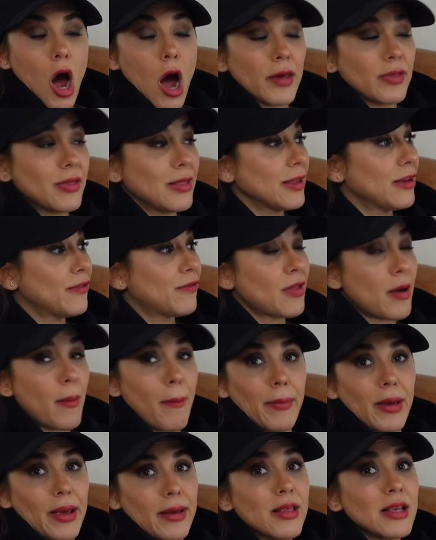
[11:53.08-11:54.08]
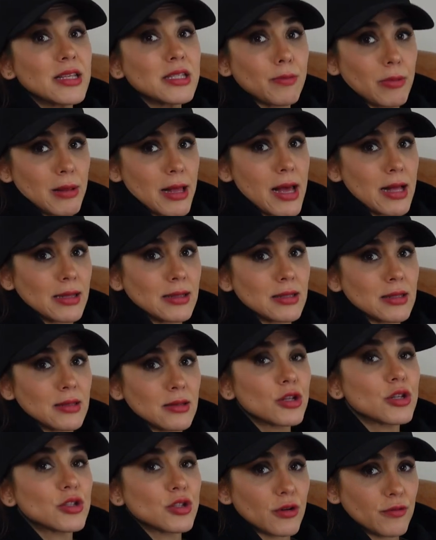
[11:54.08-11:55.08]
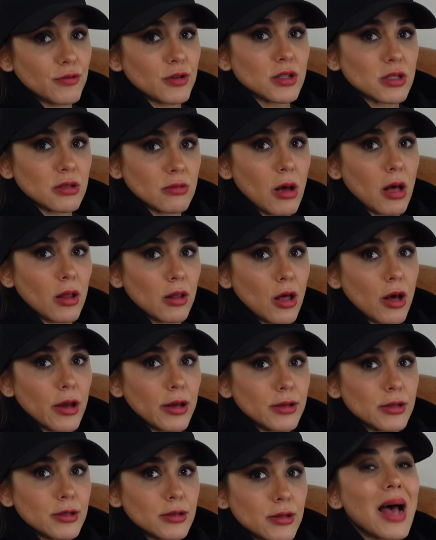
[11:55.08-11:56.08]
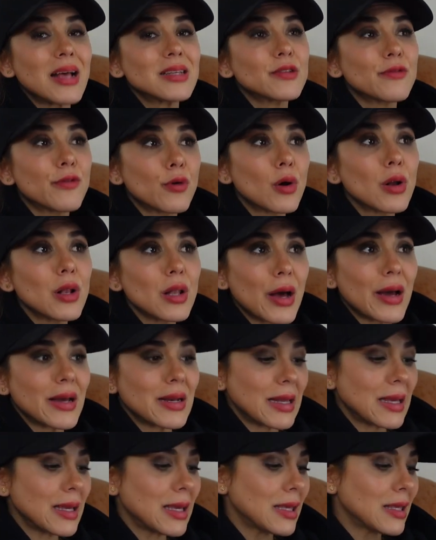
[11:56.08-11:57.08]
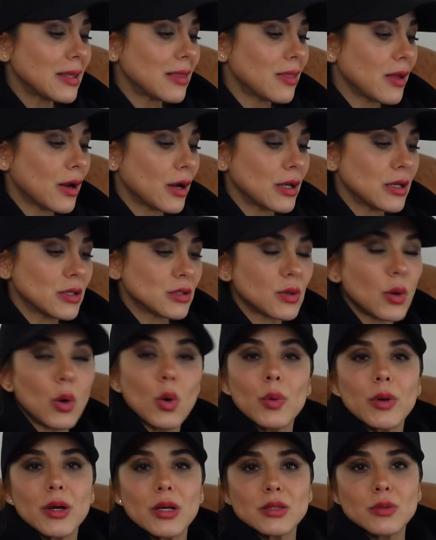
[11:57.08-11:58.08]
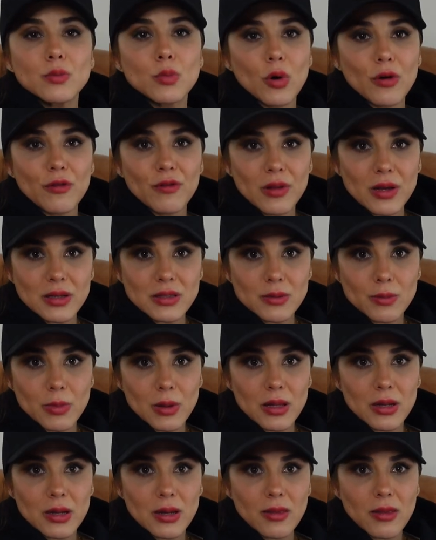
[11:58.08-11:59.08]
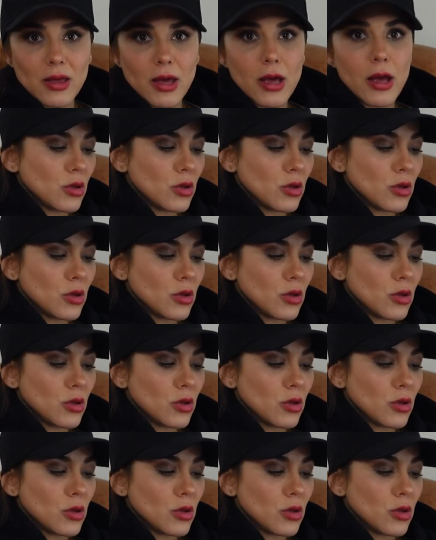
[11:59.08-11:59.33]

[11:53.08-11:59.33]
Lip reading: I'd leave them be. These plants deserve their spotlight. But as for lighting, there is always more flexibility there.